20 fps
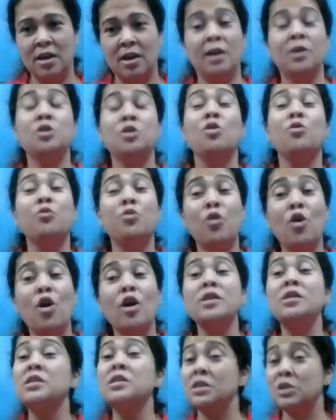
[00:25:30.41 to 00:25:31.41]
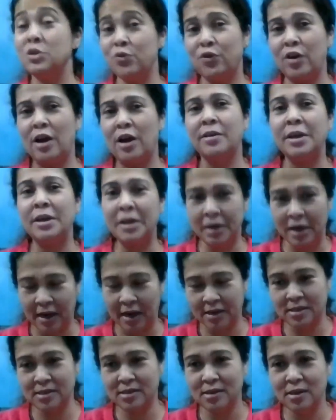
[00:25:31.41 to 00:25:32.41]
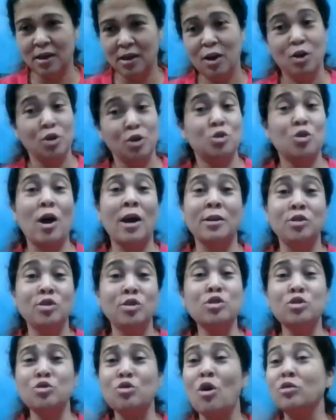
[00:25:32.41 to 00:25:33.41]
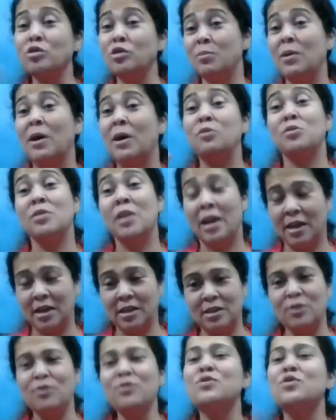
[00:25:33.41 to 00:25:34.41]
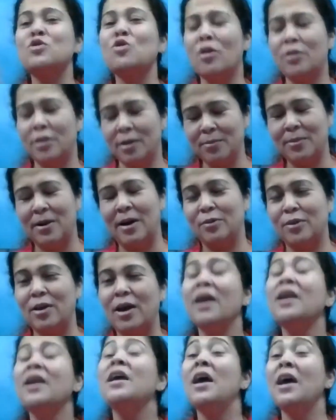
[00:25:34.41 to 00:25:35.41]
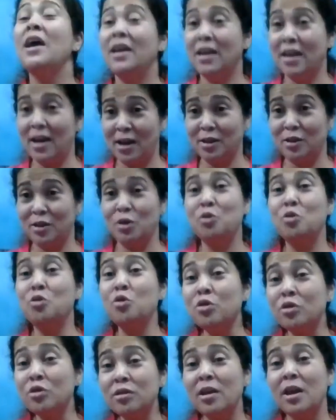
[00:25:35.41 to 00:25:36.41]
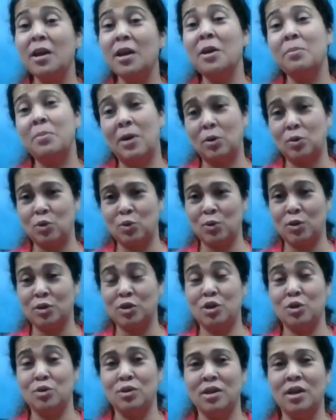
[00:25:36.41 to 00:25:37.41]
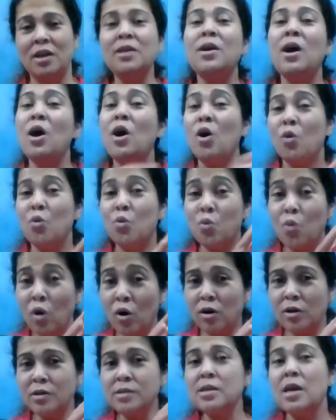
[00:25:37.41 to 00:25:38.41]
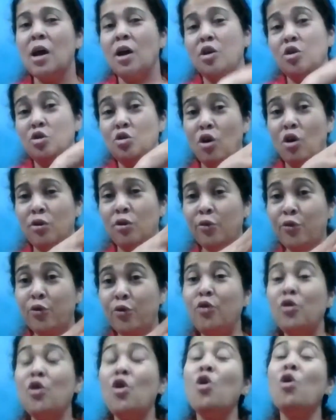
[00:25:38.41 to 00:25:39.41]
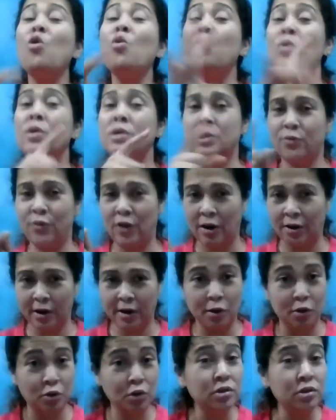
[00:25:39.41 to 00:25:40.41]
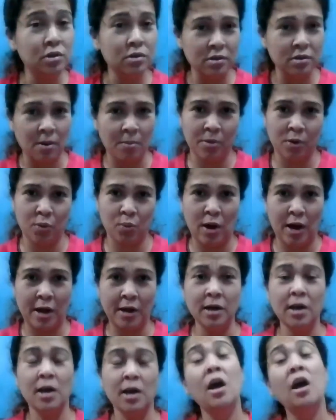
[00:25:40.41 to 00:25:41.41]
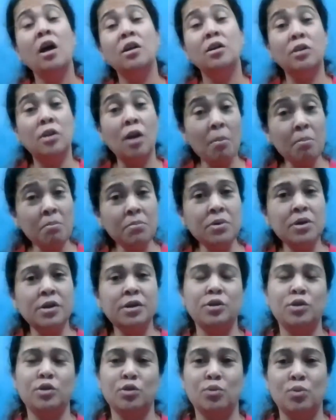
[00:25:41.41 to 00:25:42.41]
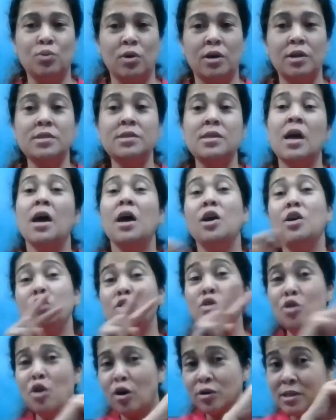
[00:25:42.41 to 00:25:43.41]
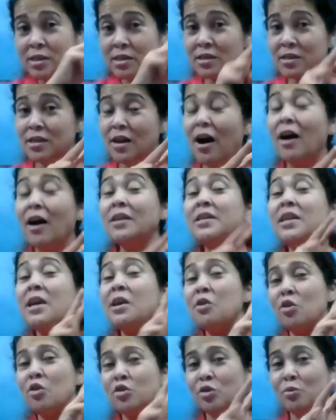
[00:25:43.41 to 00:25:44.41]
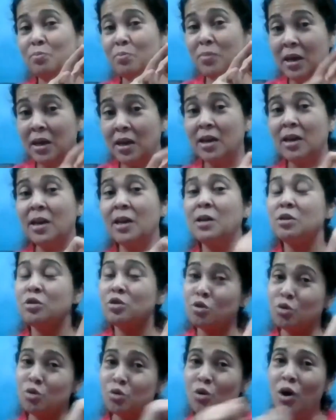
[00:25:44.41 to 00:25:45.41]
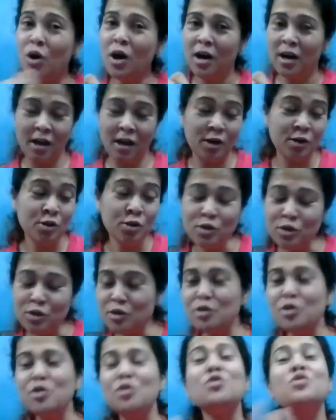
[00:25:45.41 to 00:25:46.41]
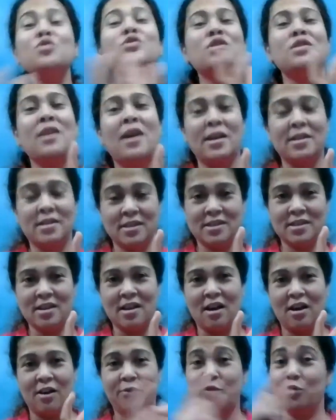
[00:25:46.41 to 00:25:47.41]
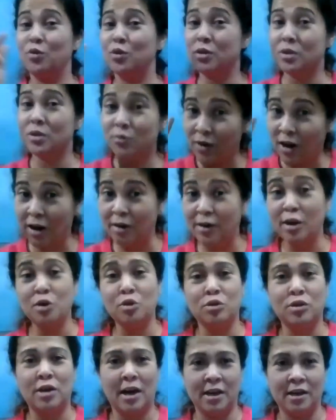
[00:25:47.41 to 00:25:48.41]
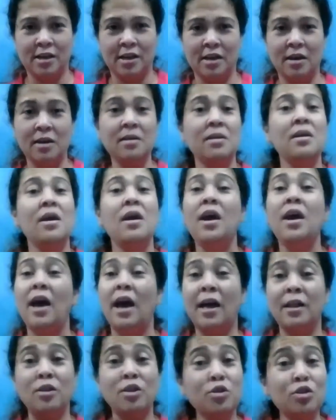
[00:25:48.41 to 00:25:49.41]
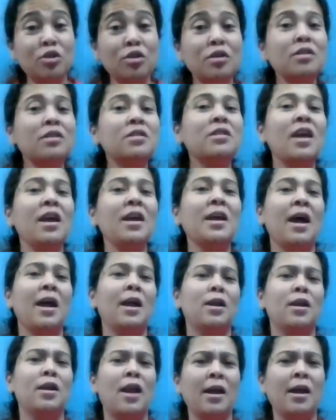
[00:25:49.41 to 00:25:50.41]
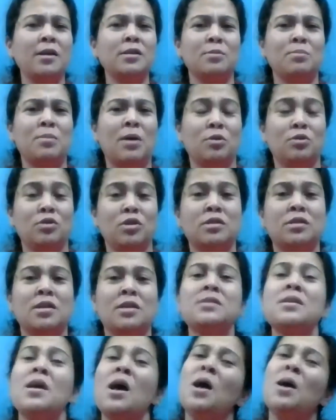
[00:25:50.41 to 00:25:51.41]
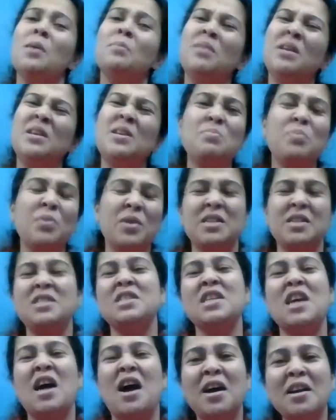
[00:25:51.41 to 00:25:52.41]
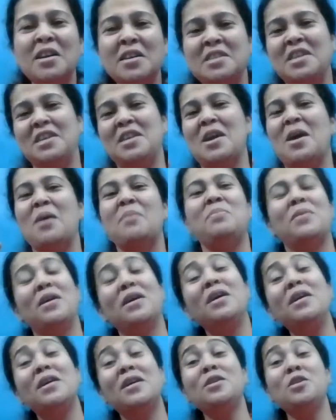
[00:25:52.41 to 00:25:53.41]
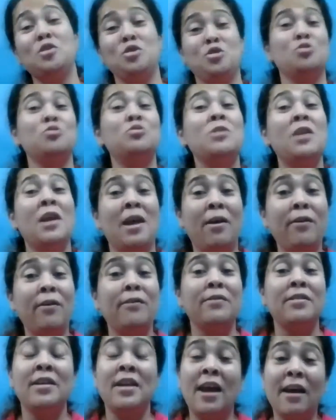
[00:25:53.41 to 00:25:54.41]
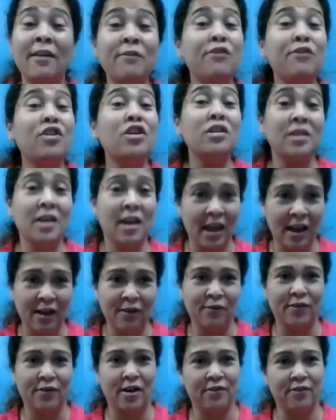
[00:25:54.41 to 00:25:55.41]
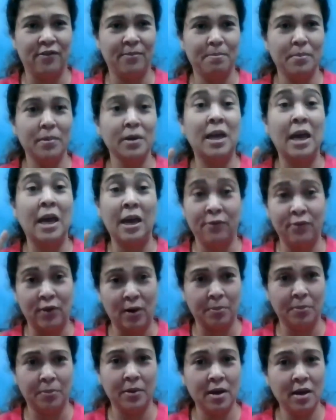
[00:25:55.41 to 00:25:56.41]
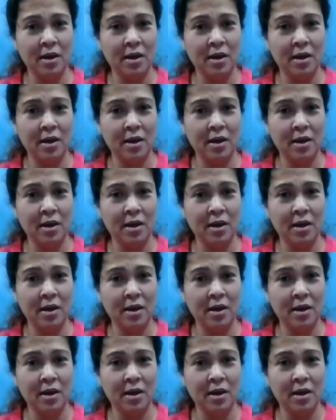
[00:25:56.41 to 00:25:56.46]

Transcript: And your voice is very nice. So I just talked about negatives. Sorry about that. Yeah, the good thing about what you did was your flow was very good, number one. Number two was your starting or the beginning to introduce that scarf was very good idea. And the third thing I liked about it is maine pareshan kiya par you never gave up.